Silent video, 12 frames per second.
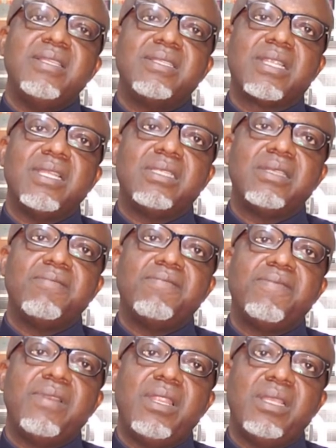
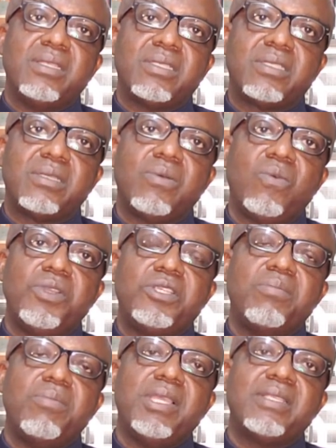legislative list,
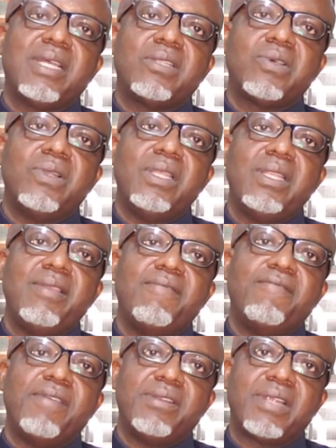which means that only the
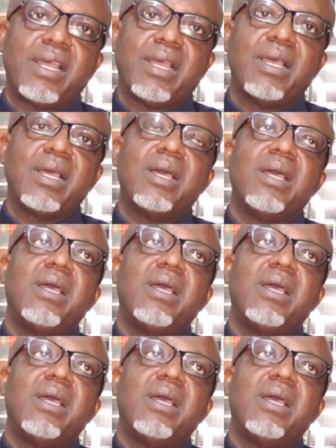federal